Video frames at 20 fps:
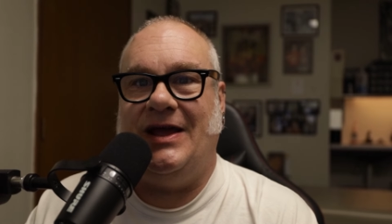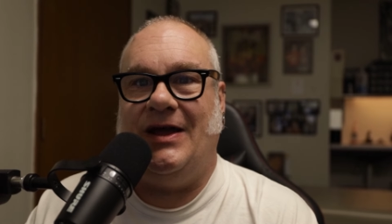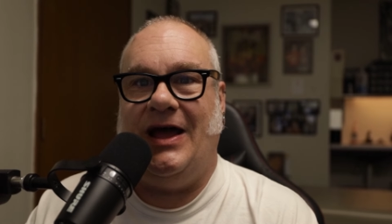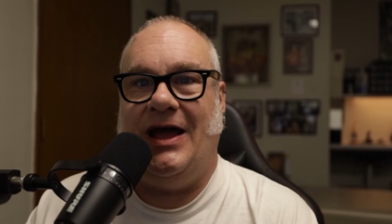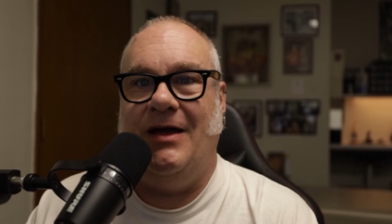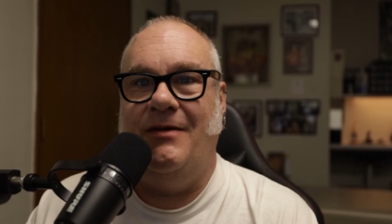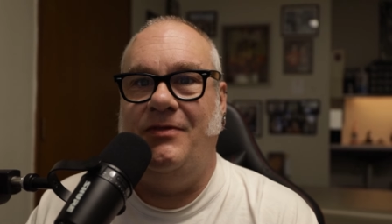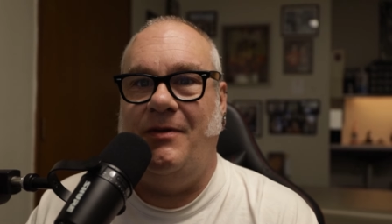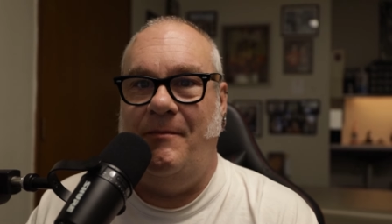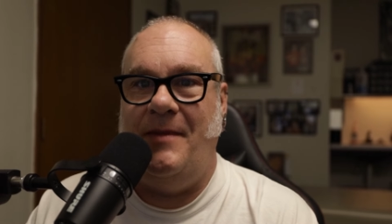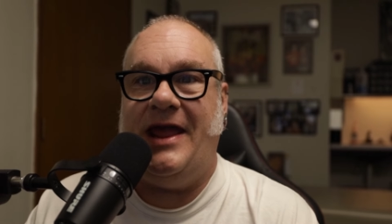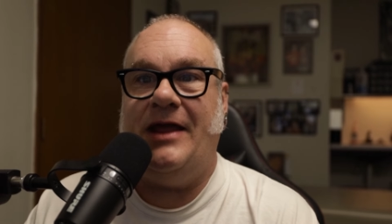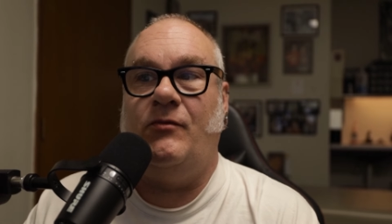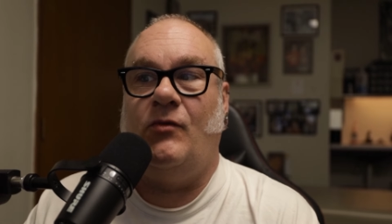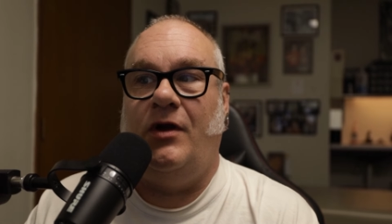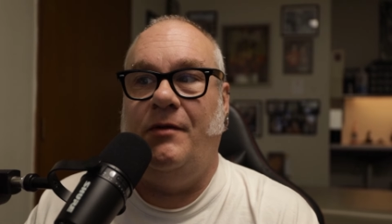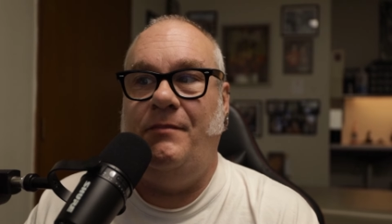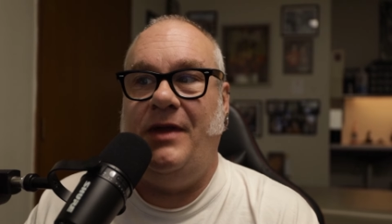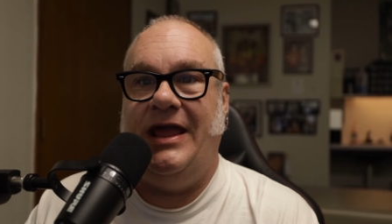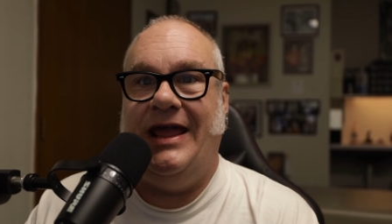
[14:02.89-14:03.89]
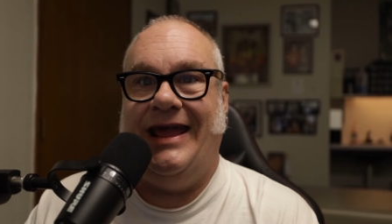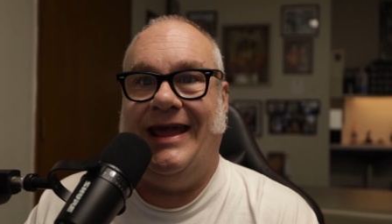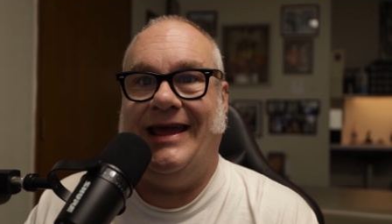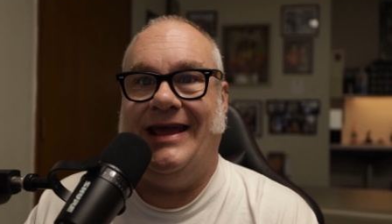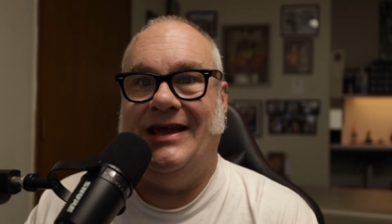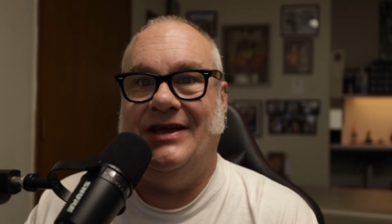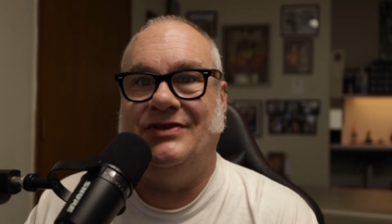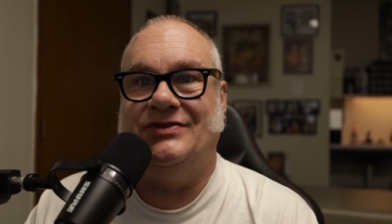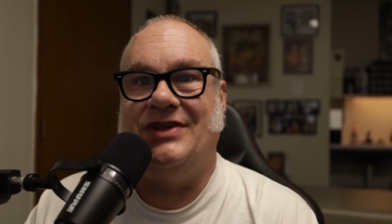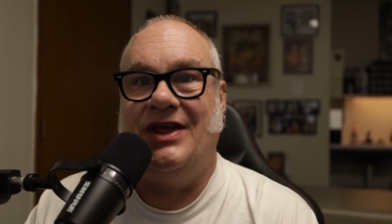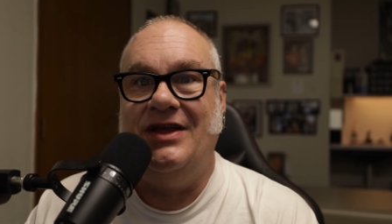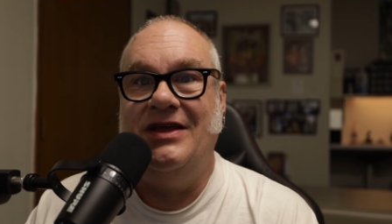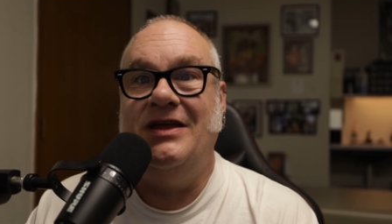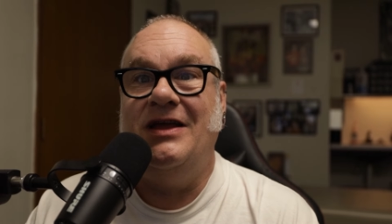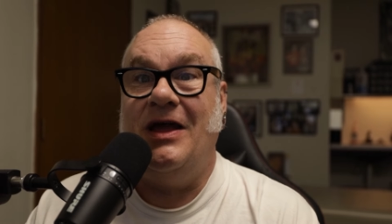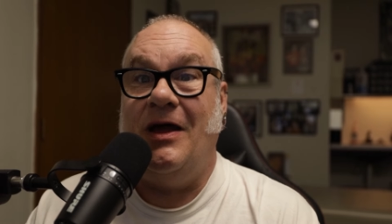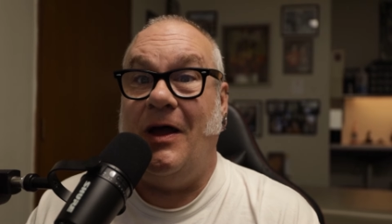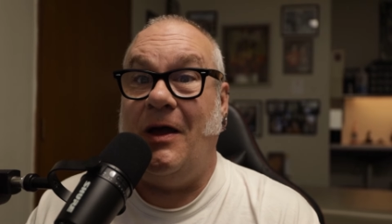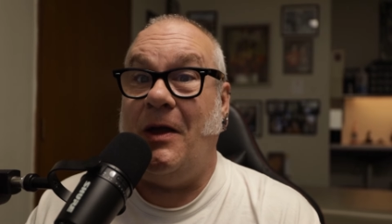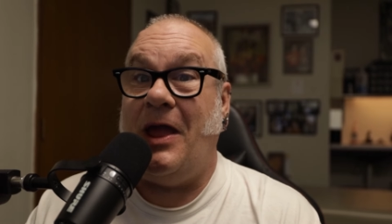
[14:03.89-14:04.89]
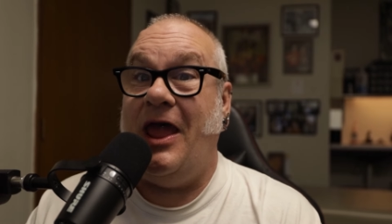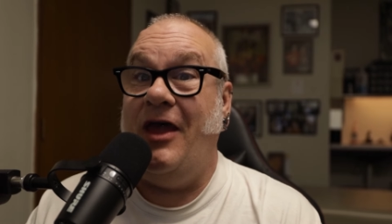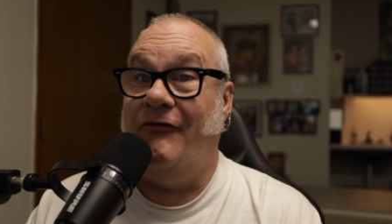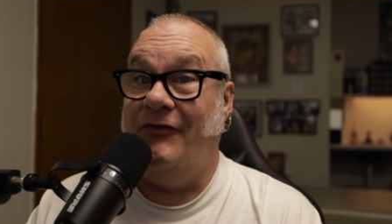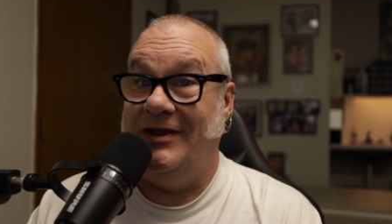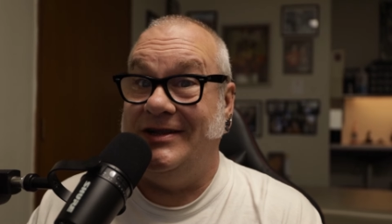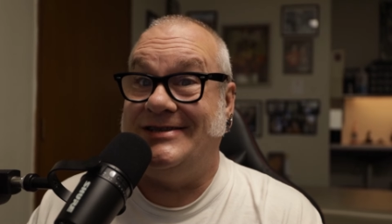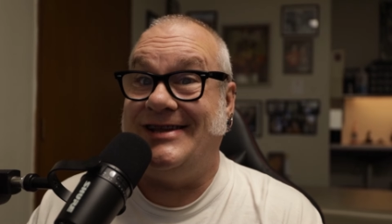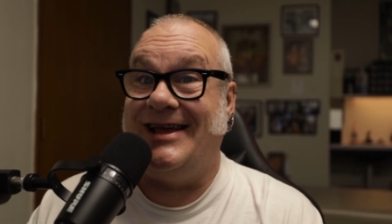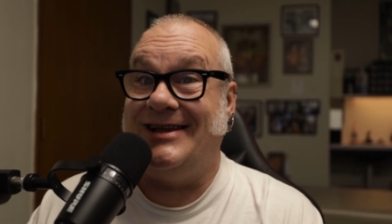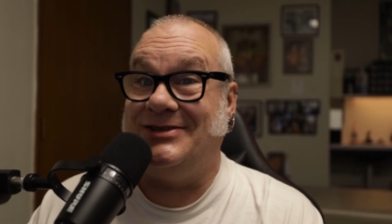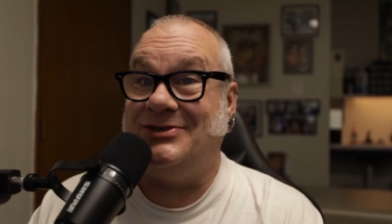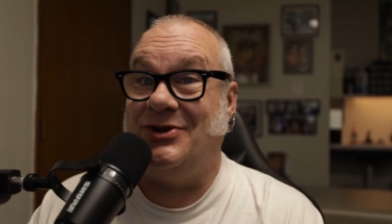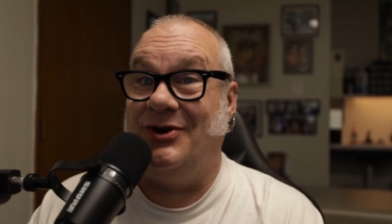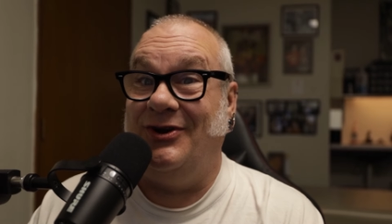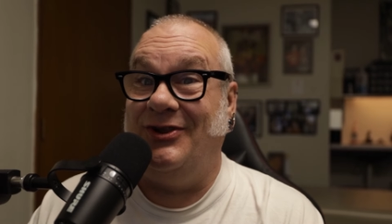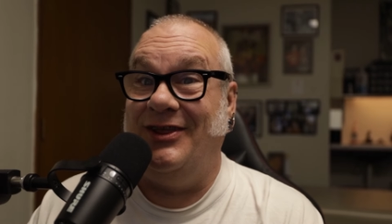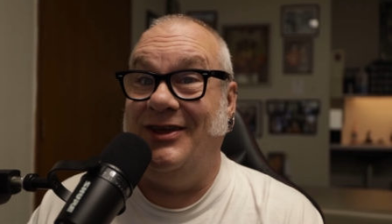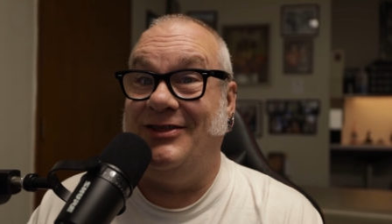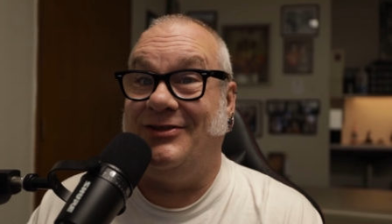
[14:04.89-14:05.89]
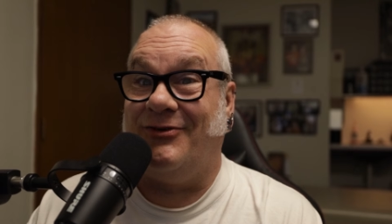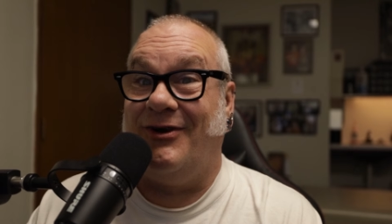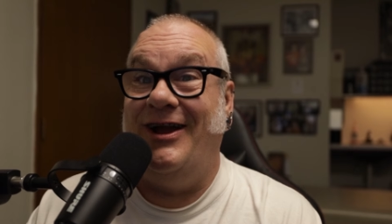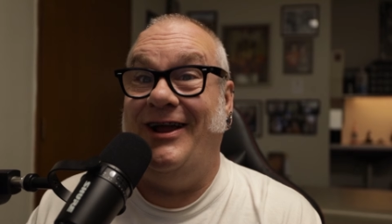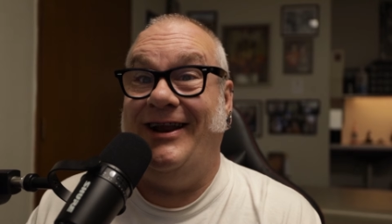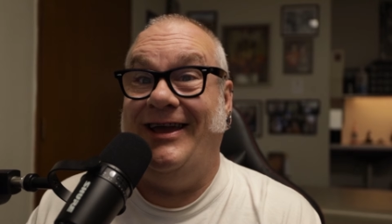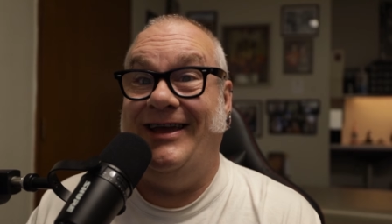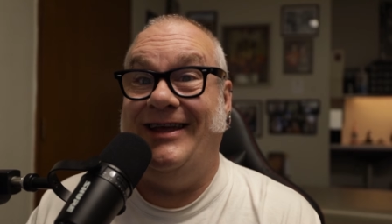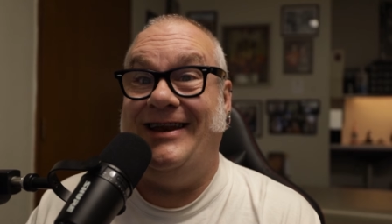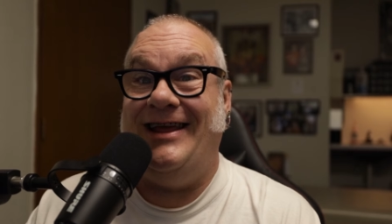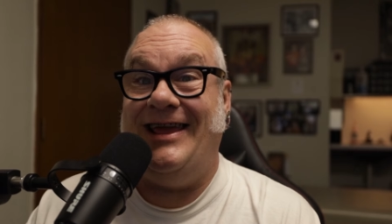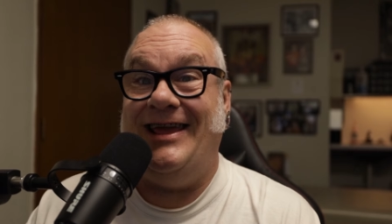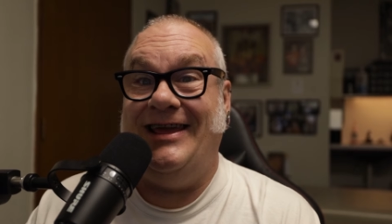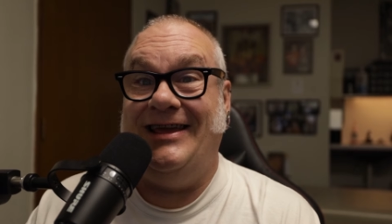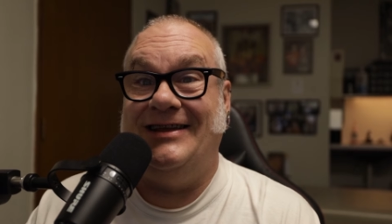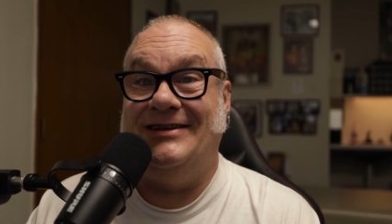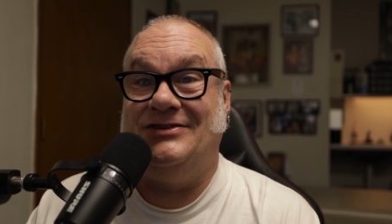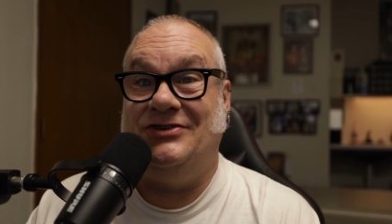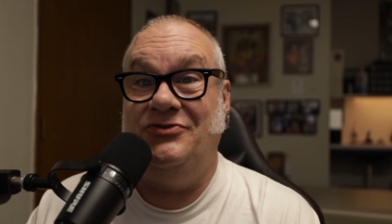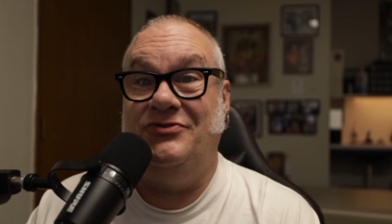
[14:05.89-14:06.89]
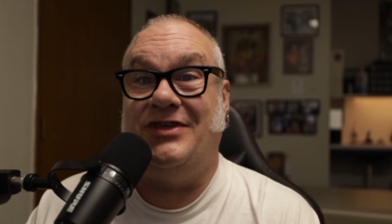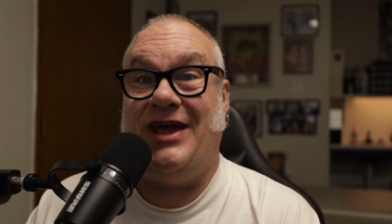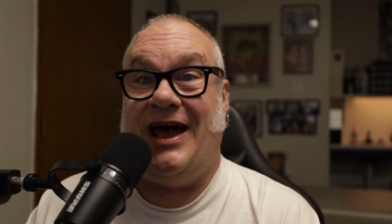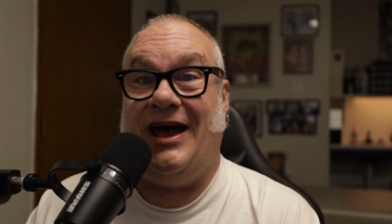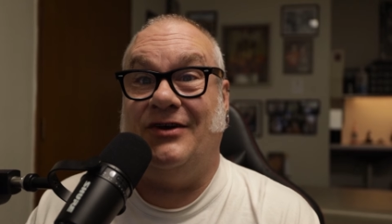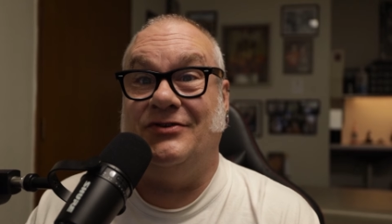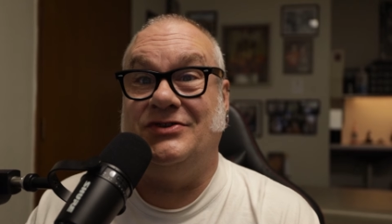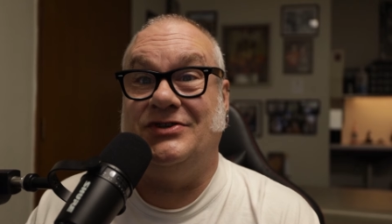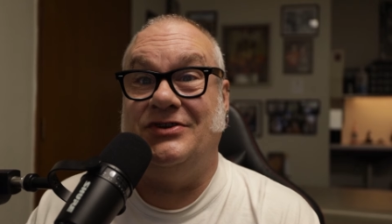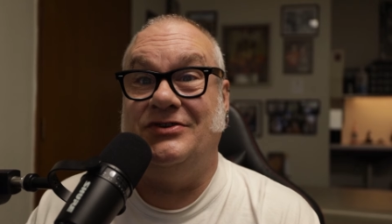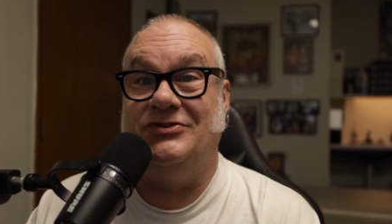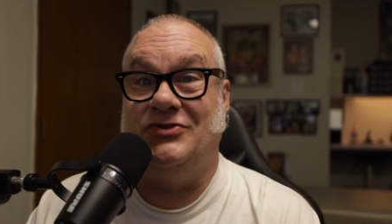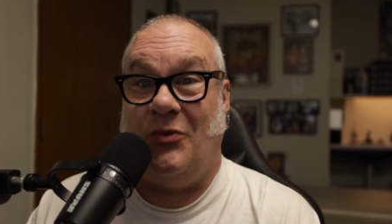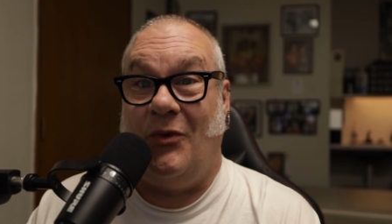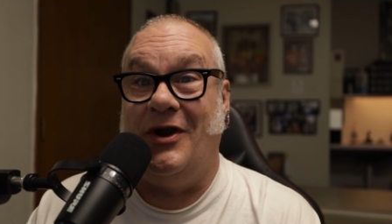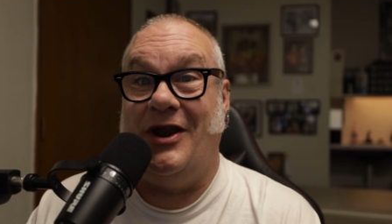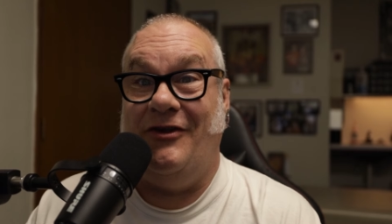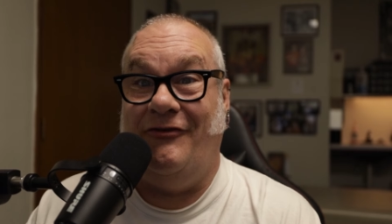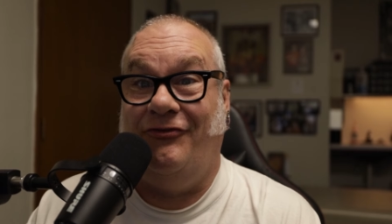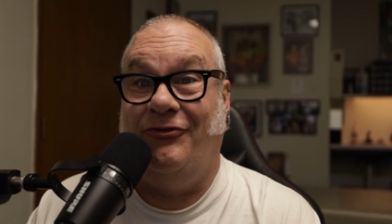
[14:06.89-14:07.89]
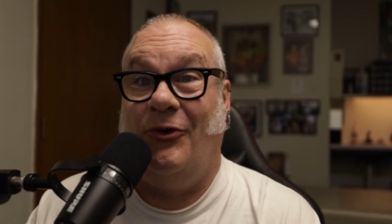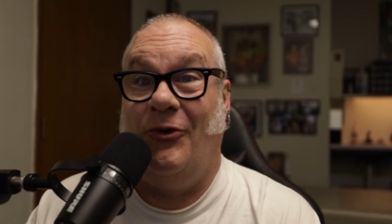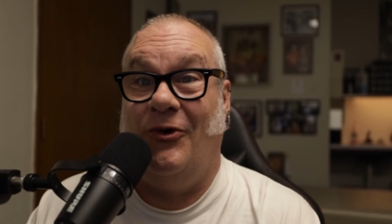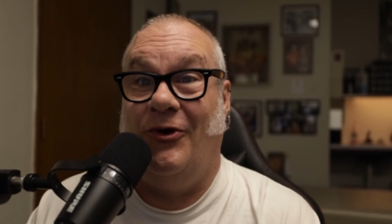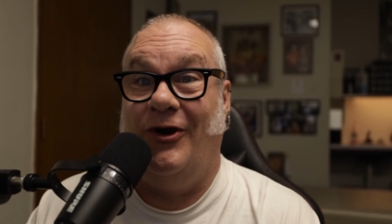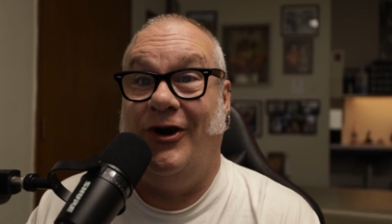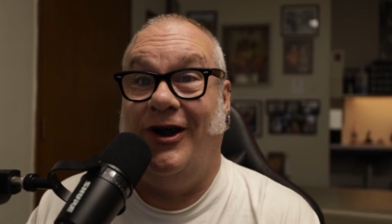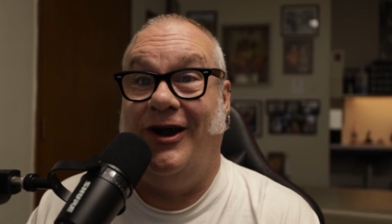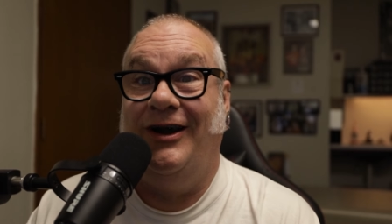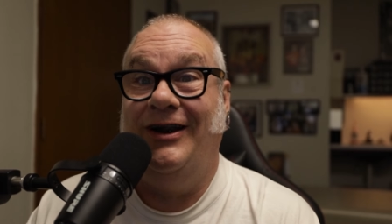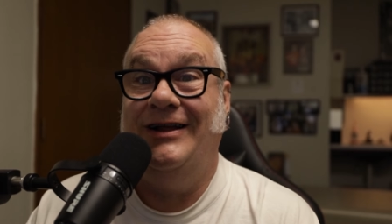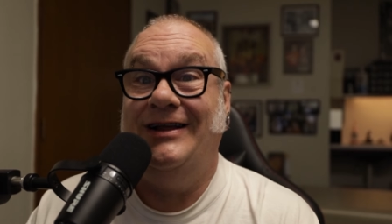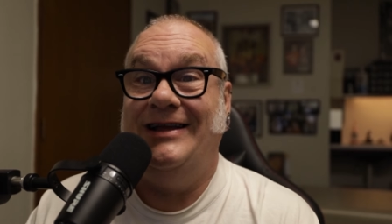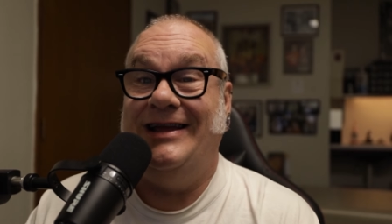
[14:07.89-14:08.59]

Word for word: Uh, the main one being is if it's externally threaded in 2024,